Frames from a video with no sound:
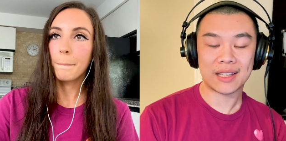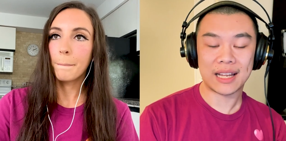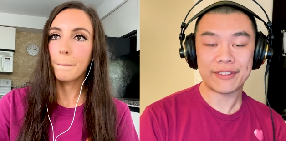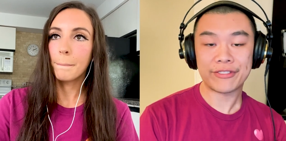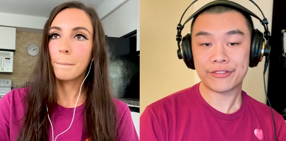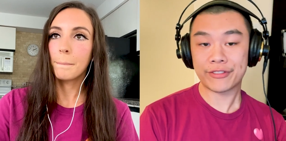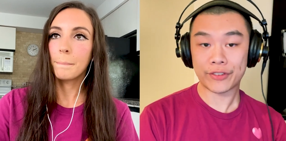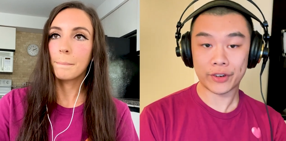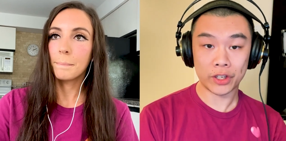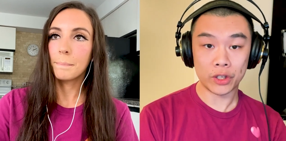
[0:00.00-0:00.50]

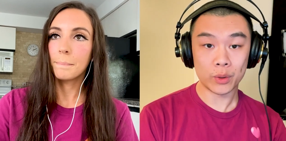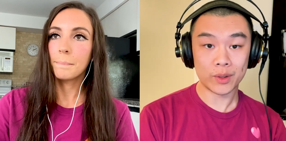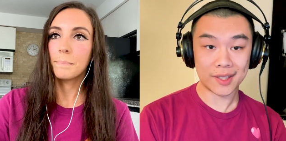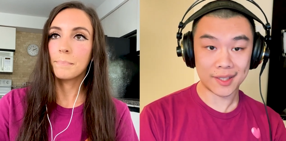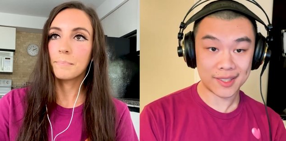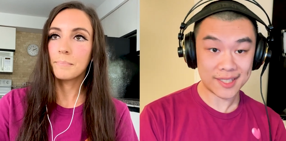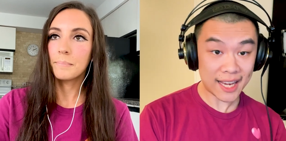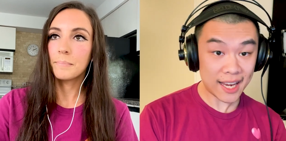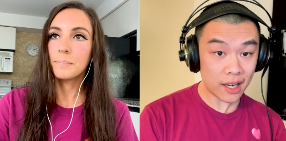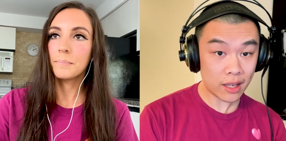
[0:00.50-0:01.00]
Speaker 1: left for you
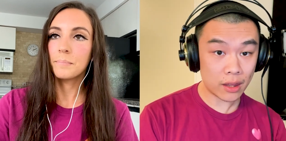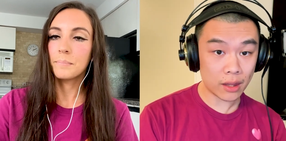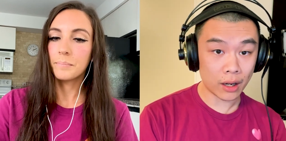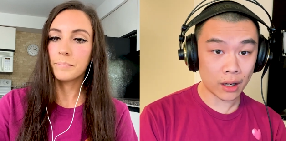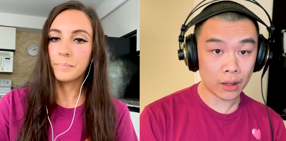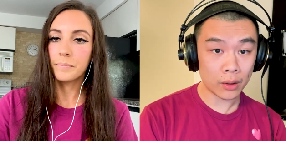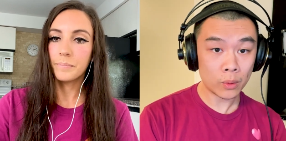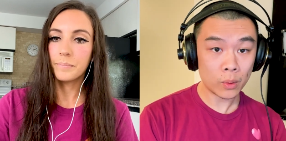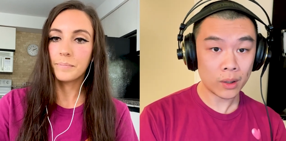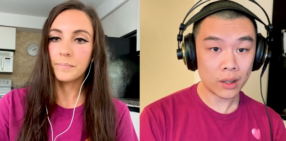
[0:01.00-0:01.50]
to take
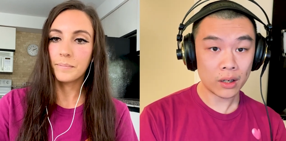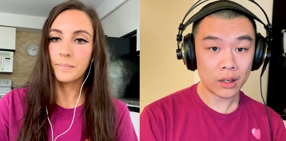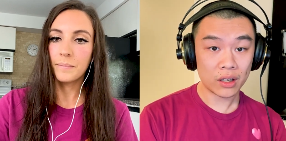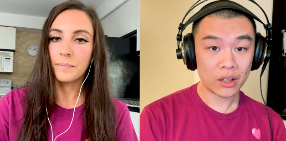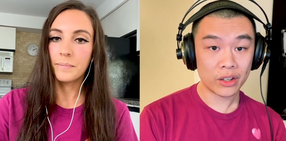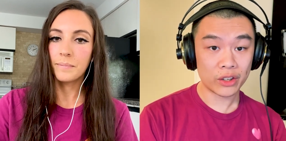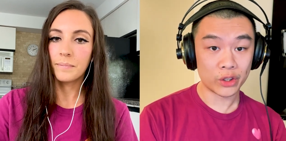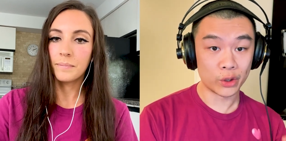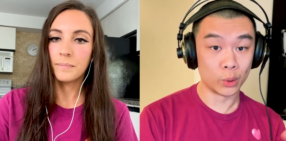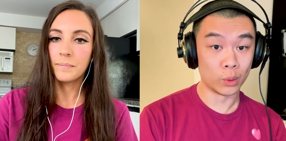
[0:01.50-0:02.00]
though,
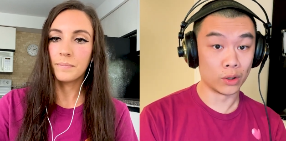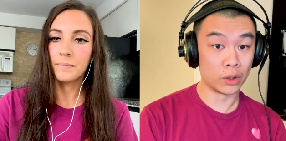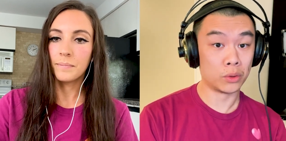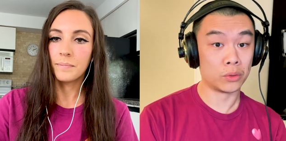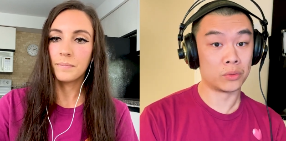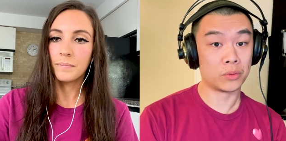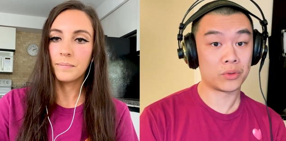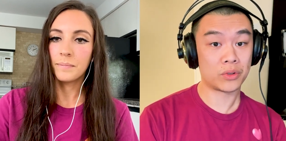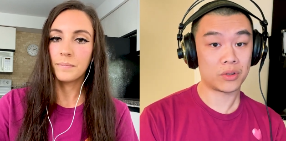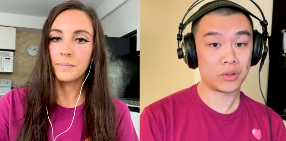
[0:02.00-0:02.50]
you
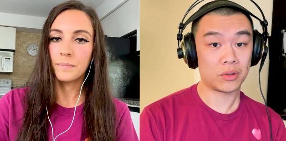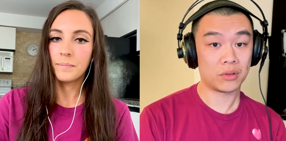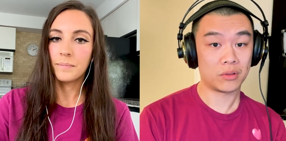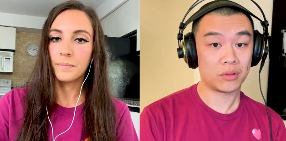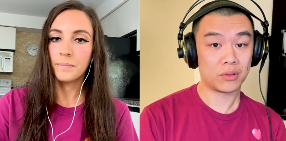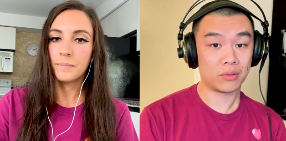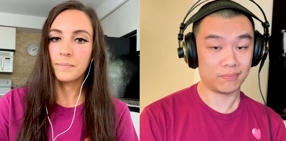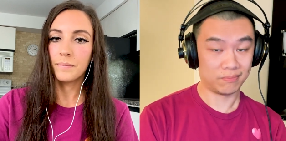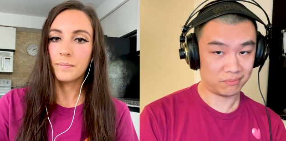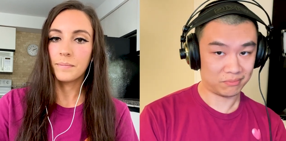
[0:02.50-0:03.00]
lose.
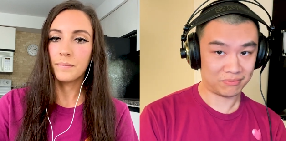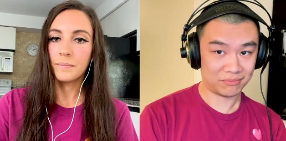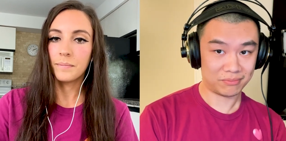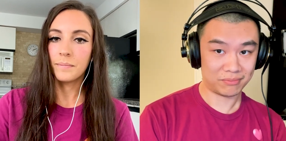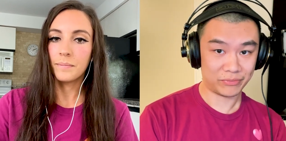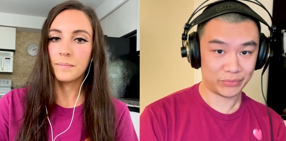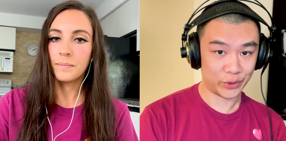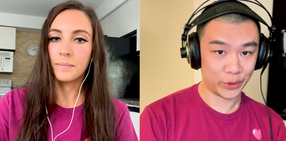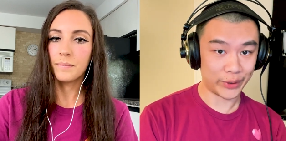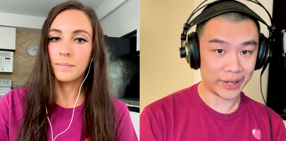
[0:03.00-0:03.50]

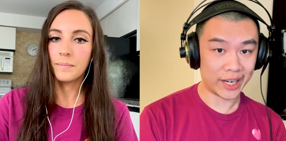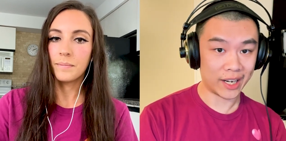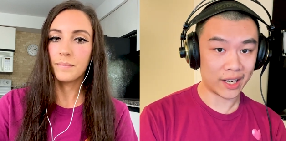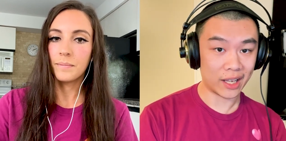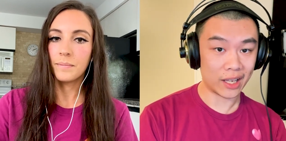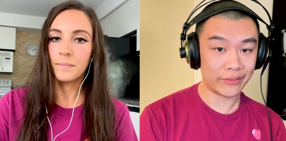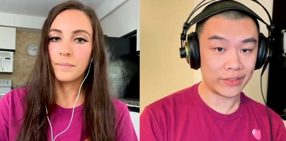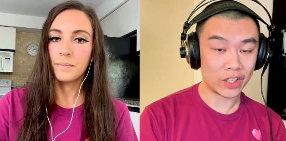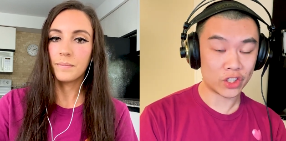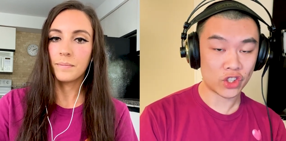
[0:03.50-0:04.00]
You ready
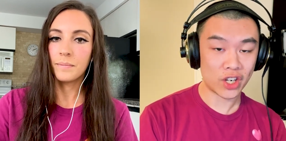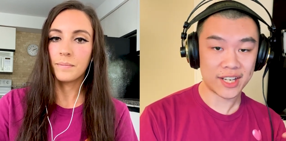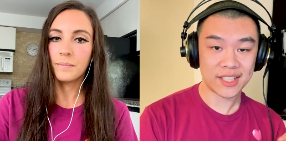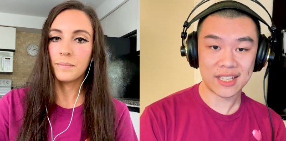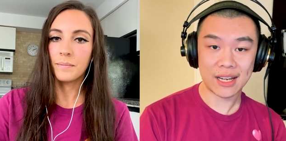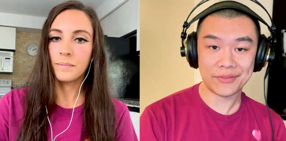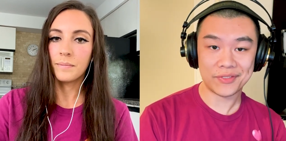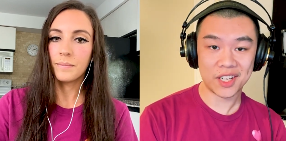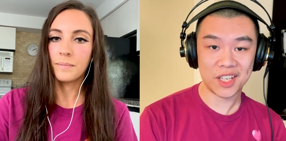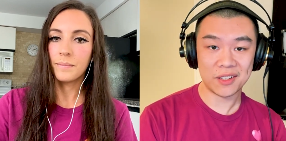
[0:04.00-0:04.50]
to give it a try,
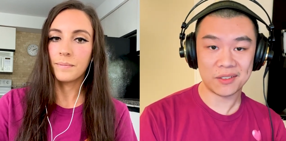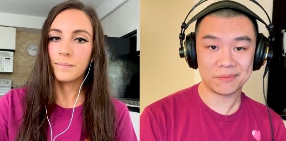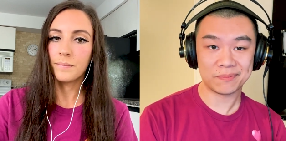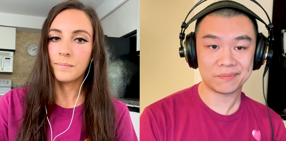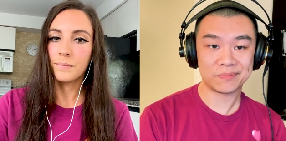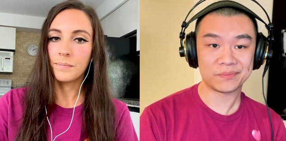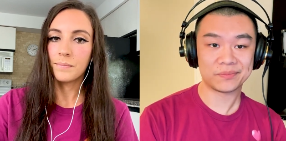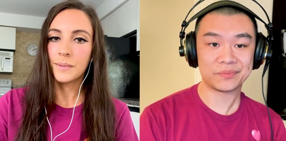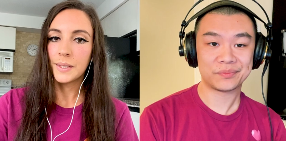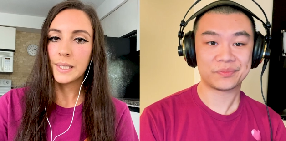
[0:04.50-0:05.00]
Stephanie?
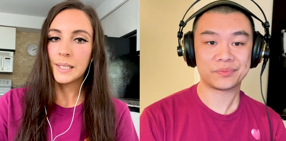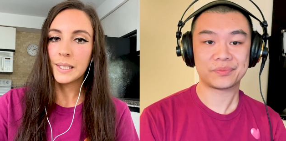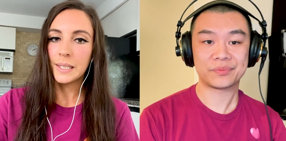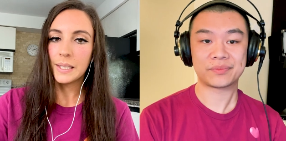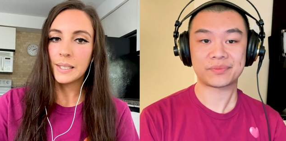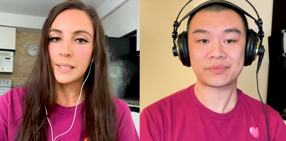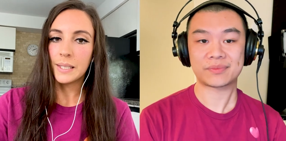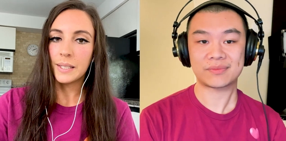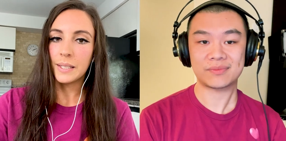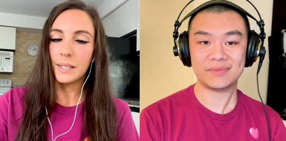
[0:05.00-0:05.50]

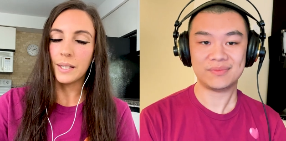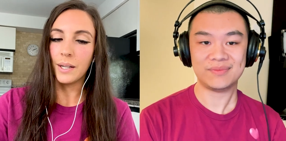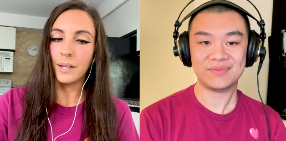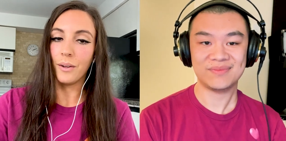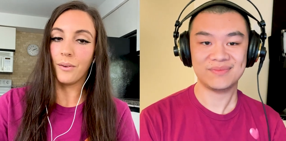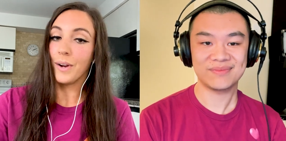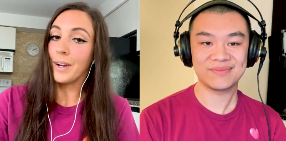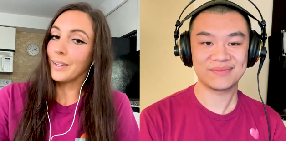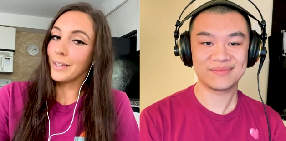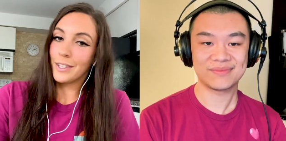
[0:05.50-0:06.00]

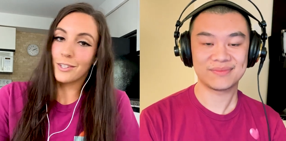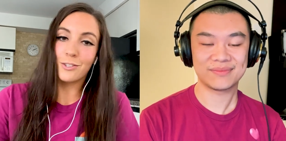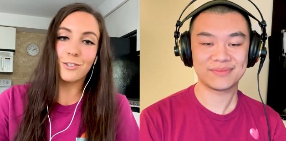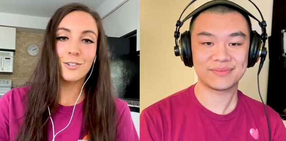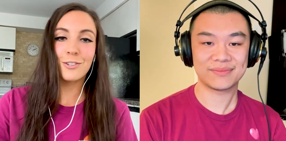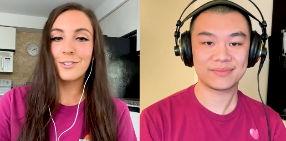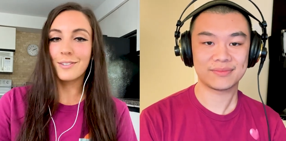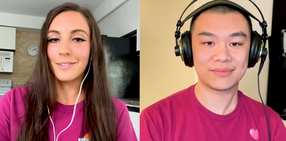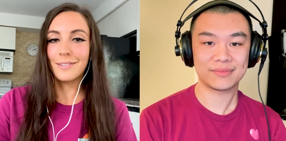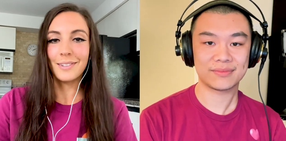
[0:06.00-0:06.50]
Speaker 2: All right,
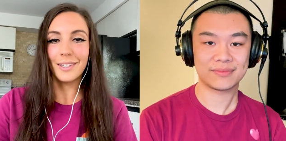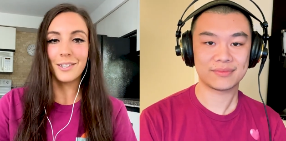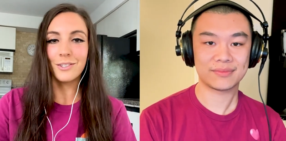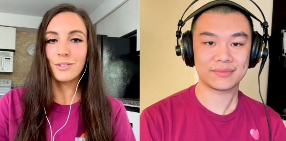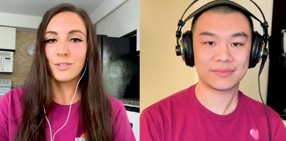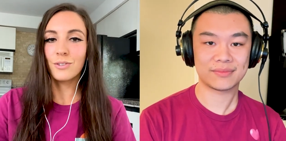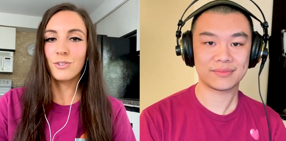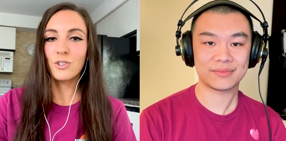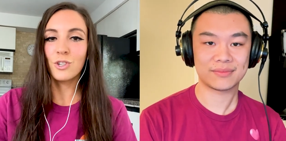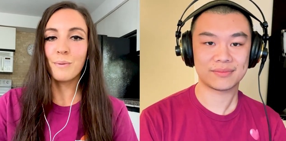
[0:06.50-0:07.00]
let's just
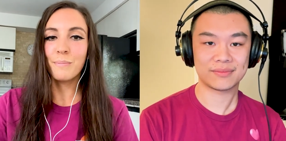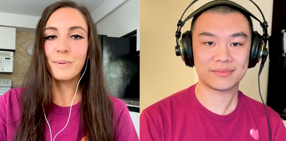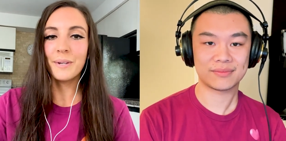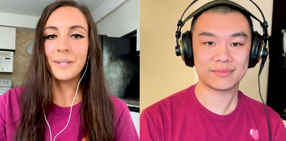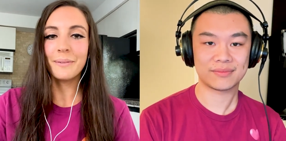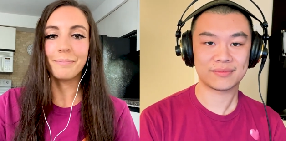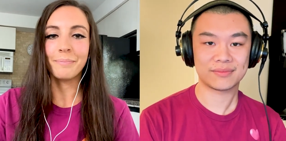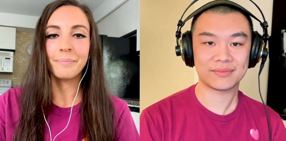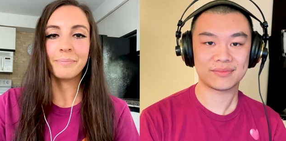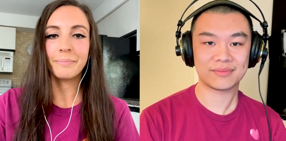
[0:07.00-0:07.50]
let's just jump
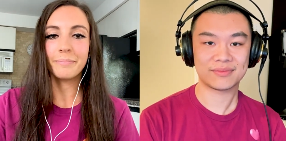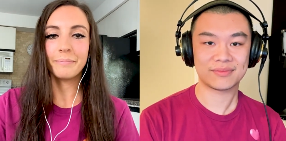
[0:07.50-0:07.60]
in.